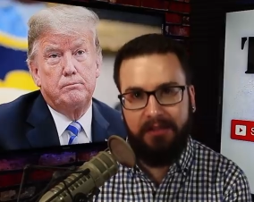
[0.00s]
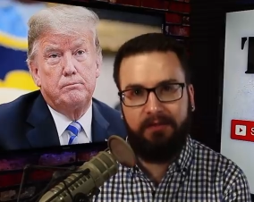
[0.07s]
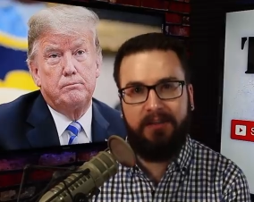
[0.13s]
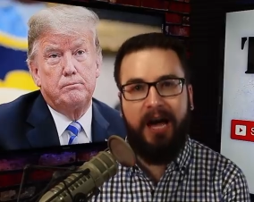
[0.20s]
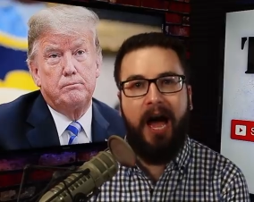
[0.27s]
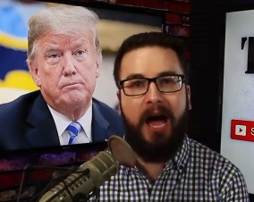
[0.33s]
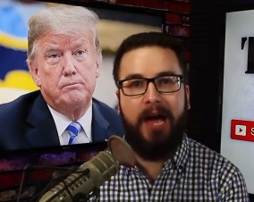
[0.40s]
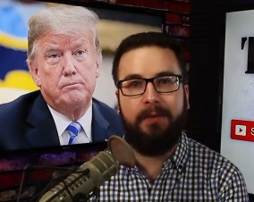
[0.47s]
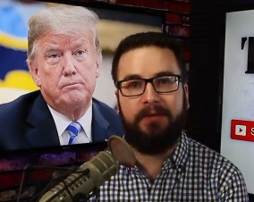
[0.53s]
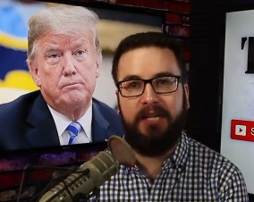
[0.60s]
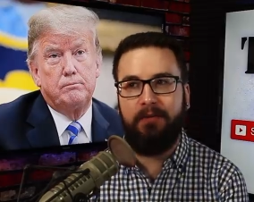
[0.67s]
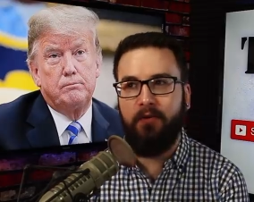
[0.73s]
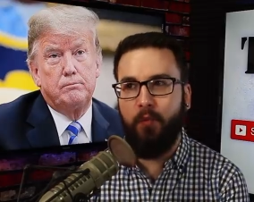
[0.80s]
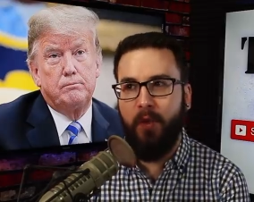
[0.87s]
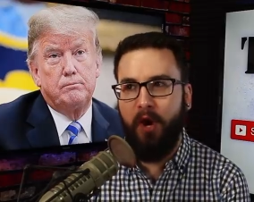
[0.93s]
Speaker 1: of times,
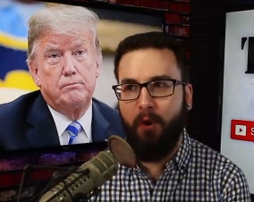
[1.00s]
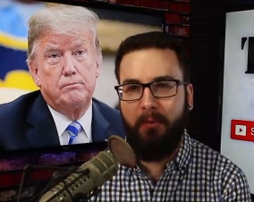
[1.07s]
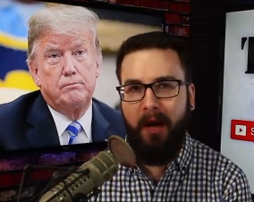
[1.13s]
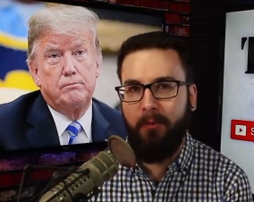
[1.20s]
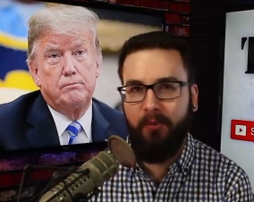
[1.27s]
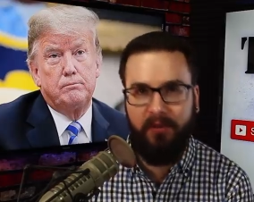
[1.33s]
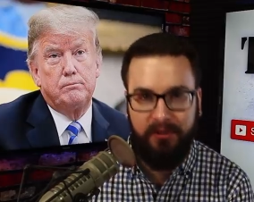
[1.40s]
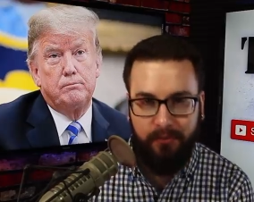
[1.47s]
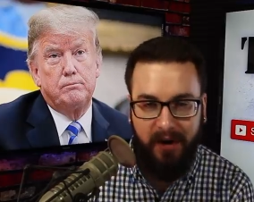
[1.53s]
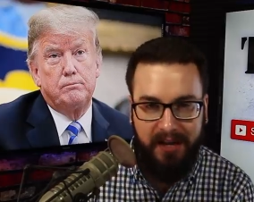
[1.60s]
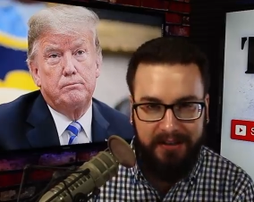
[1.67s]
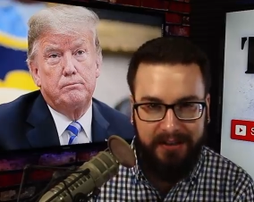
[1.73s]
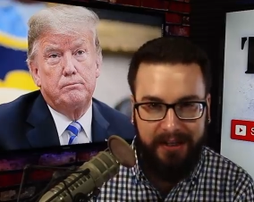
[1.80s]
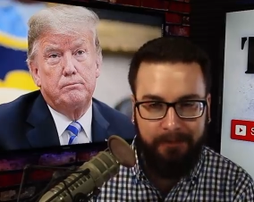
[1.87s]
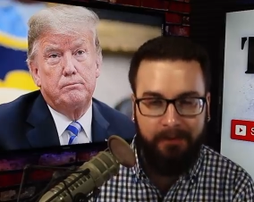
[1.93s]
even when Obama was
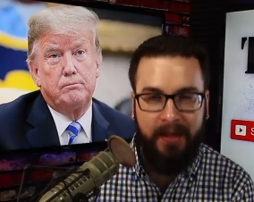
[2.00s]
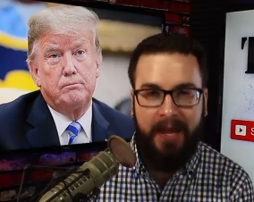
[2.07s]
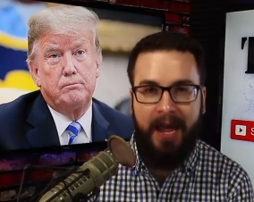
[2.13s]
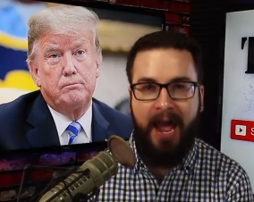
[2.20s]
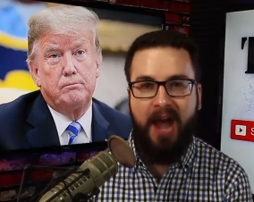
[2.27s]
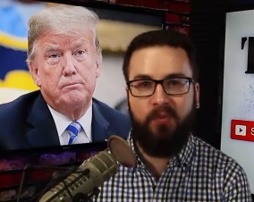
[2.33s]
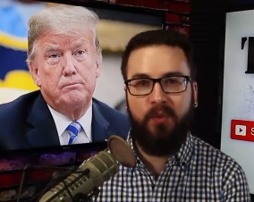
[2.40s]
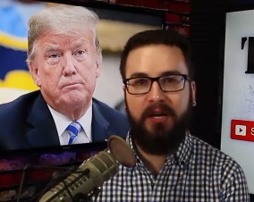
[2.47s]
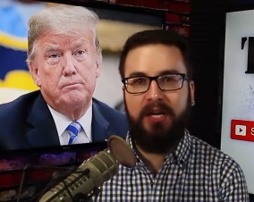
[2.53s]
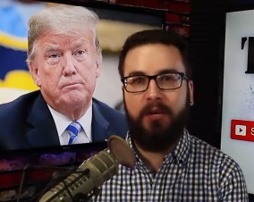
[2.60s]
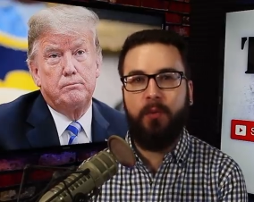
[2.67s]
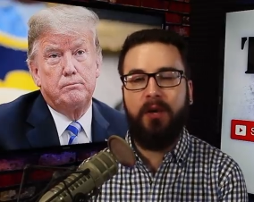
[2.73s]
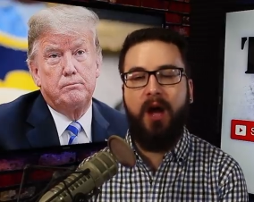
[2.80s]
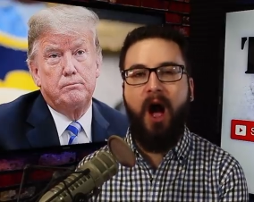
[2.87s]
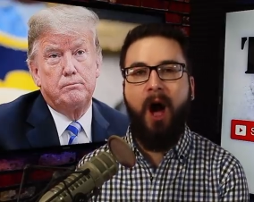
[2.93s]
president and when he
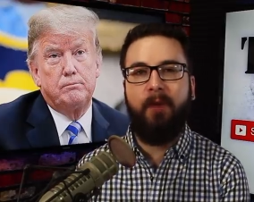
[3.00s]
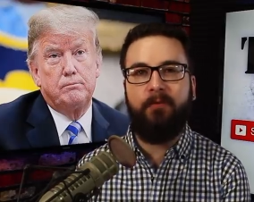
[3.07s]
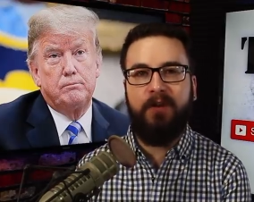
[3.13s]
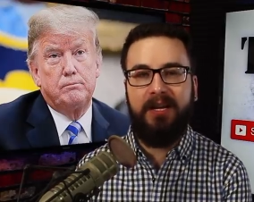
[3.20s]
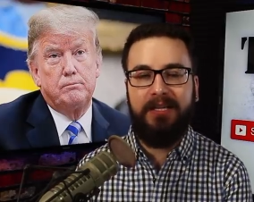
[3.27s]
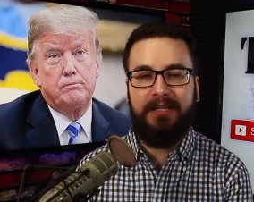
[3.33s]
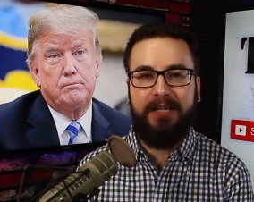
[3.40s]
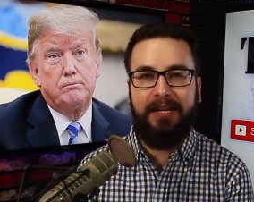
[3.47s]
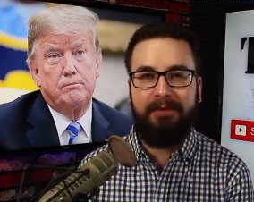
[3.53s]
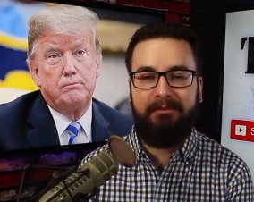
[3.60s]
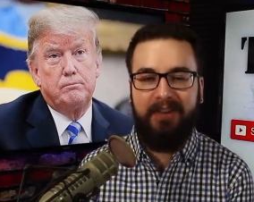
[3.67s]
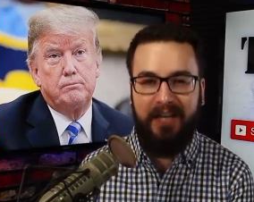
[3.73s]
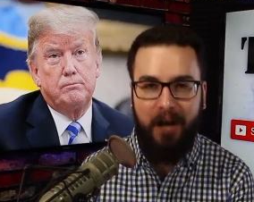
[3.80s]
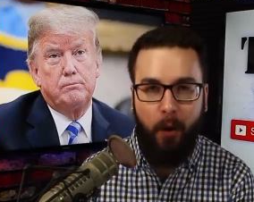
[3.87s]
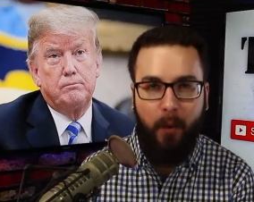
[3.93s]
would obviously
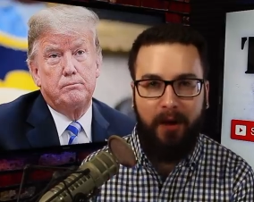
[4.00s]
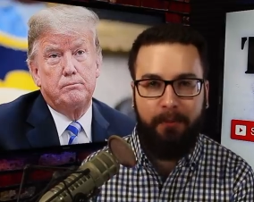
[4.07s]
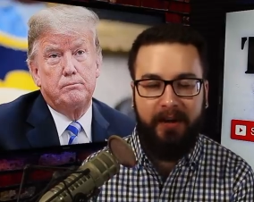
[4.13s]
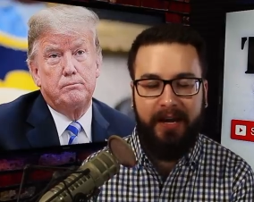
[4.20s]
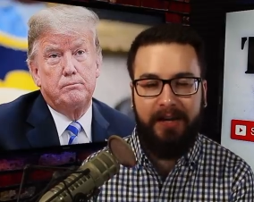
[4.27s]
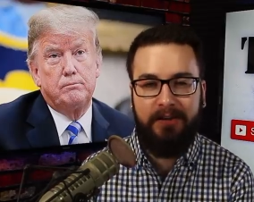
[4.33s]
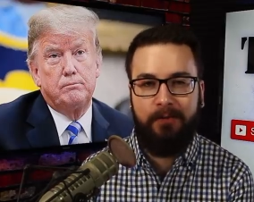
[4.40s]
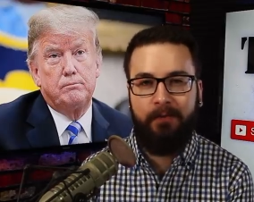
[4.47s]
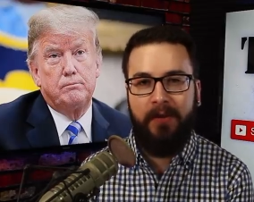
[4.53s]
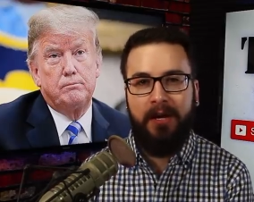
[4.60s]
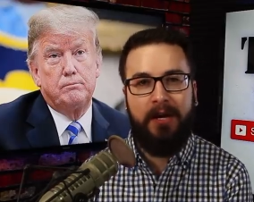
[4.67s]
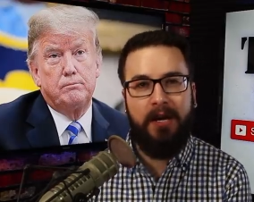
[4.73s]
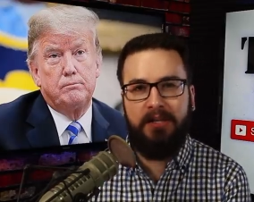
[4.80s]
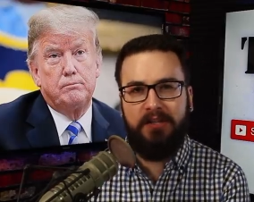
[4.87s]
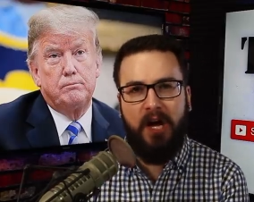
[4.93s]
veto it, because
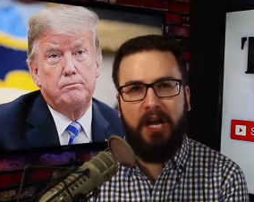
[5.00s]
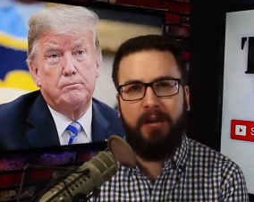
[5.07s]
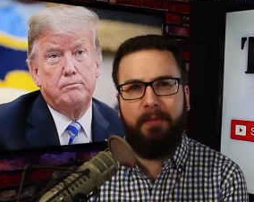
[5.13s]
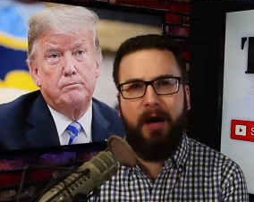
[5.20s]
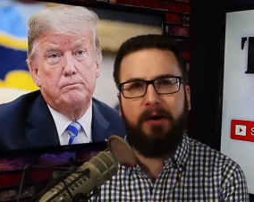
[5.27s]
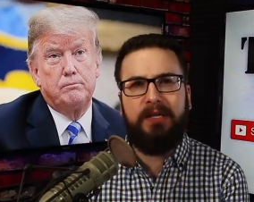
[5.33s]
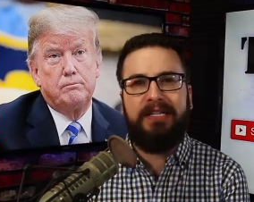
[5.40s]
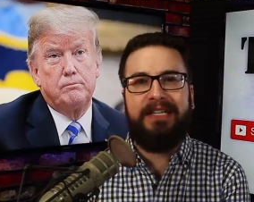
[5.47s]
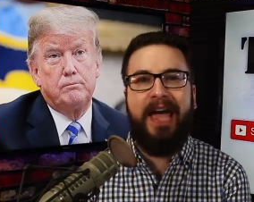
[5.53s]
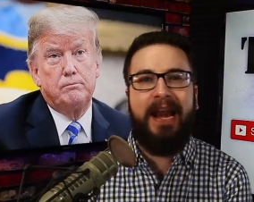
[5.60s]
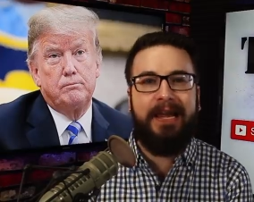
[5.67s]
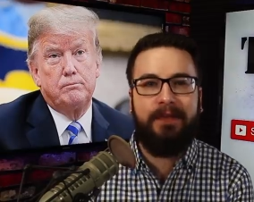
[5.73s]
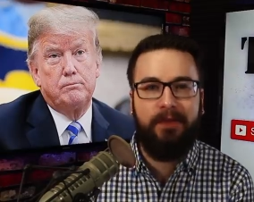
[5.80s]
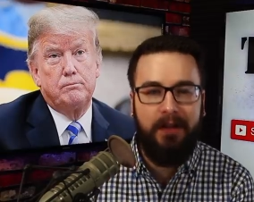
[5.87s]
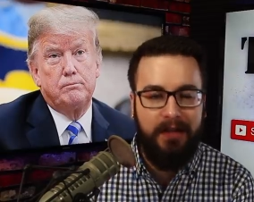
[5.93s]
it's all about
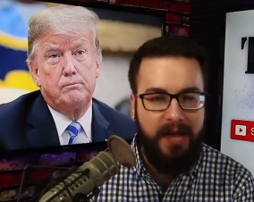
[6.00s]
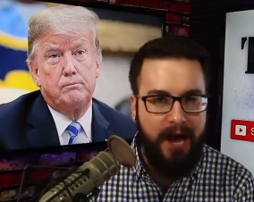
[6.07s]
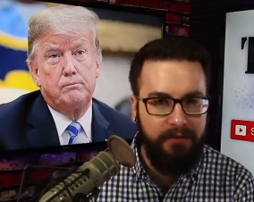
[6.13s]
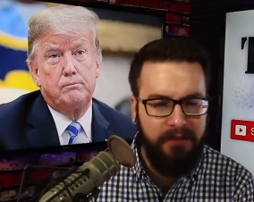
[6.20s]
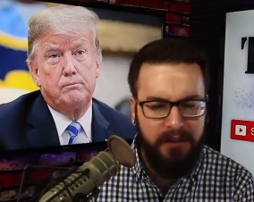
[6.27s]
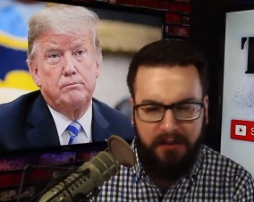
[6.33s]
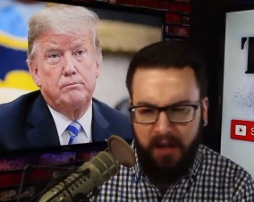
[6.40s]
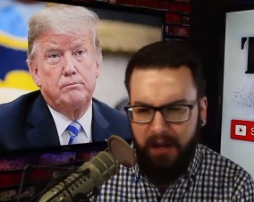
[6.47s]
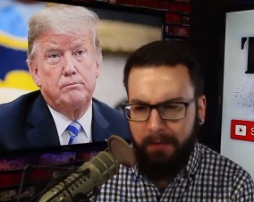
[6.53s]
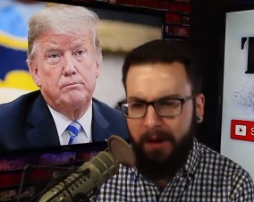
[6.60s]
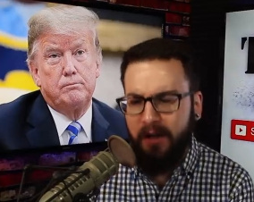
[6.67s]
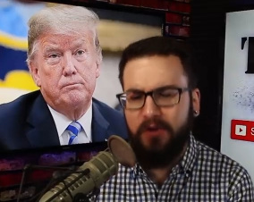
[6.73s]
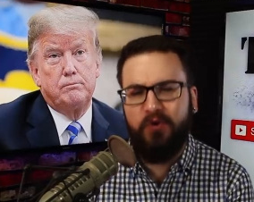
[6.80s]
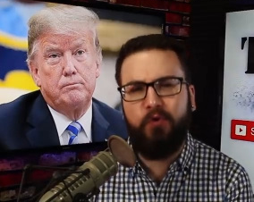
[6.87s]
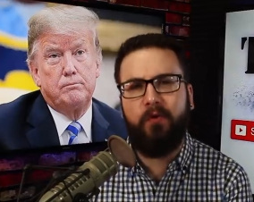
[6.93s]
getting the left, it's all
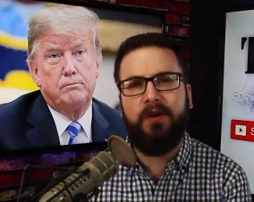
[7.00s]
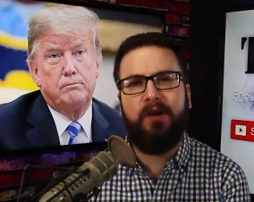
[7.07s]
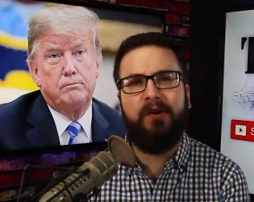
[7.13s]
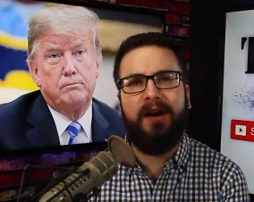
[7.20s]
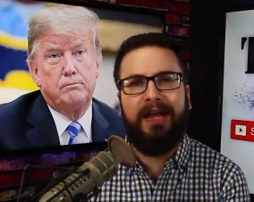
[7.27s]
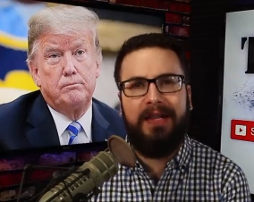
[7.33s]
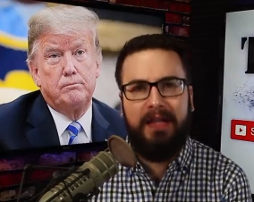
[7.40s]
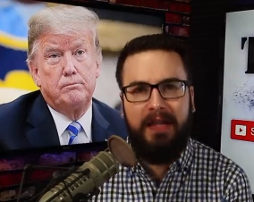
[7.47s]
about triggering